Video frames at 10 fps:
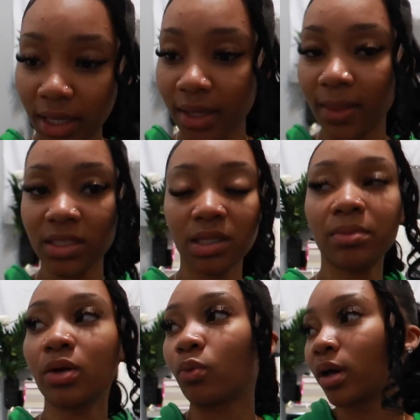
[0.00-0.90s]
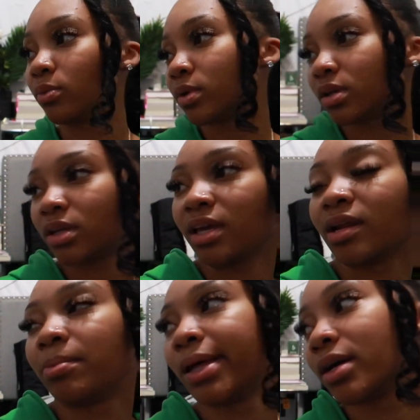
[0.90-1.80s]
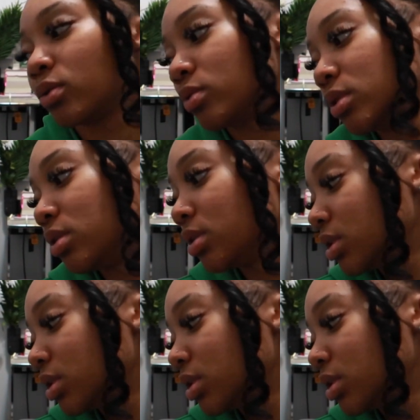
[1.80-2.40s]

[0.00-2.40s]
They sent me a white one and a black one.